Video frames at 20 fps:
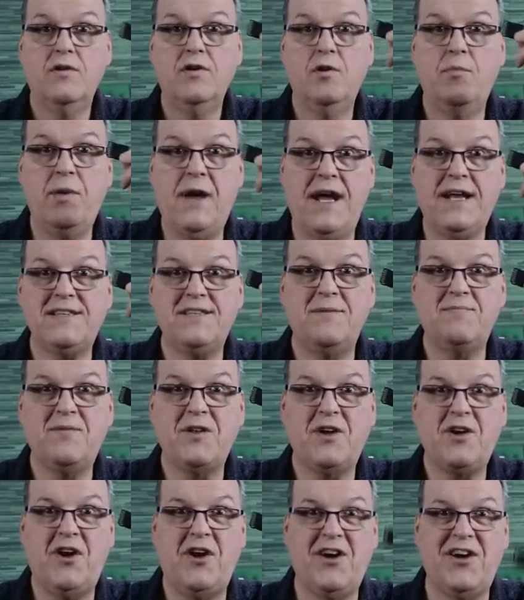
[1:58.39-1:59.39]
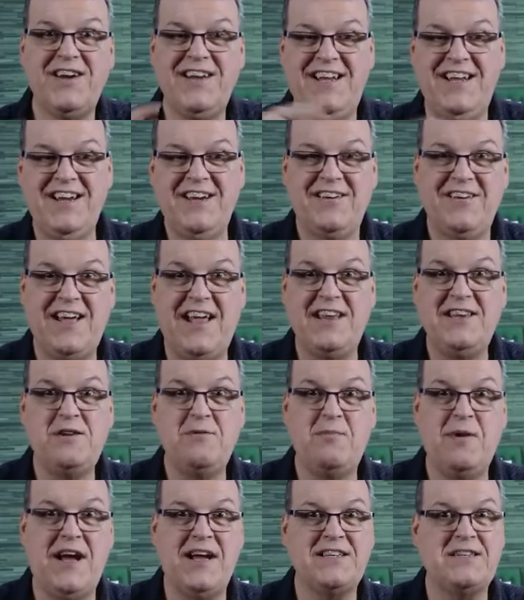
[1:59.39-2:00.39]
You backed up the card here and
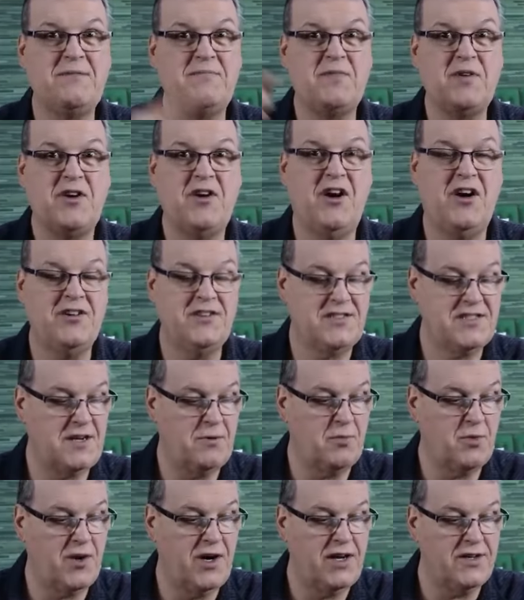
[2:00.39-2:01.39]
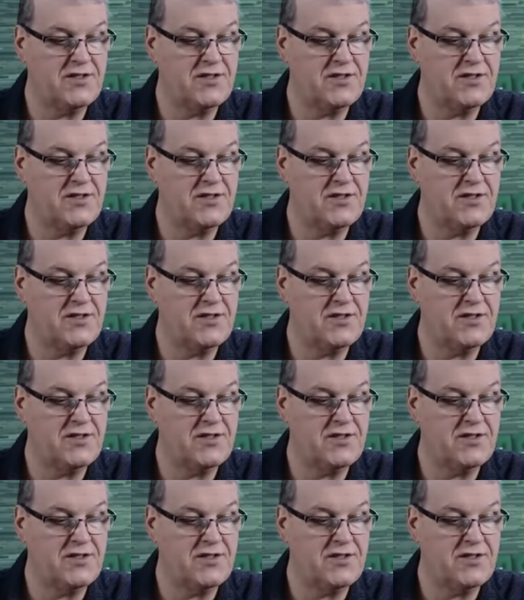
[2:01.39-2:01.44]
you backed up the card somewhere